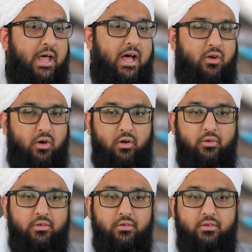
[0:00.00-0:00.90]

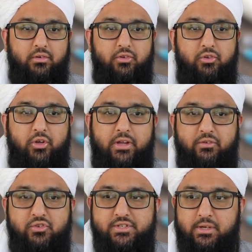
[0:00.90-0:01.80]
Alcohol, you
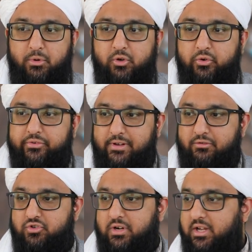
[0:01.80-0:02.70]
give it to someone who has
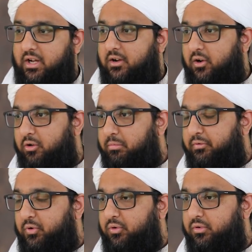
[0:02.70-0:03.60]
never drank alcohol
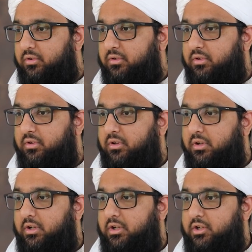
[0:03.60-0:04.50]
before,
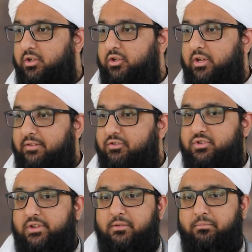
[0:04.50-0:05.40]
you give it
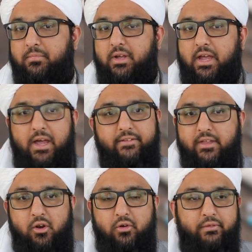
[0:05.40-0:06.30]
to them and
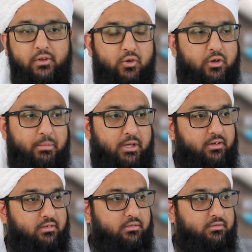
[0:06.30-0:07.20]
they don't feel good about
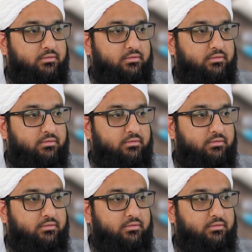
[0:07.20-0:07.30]
it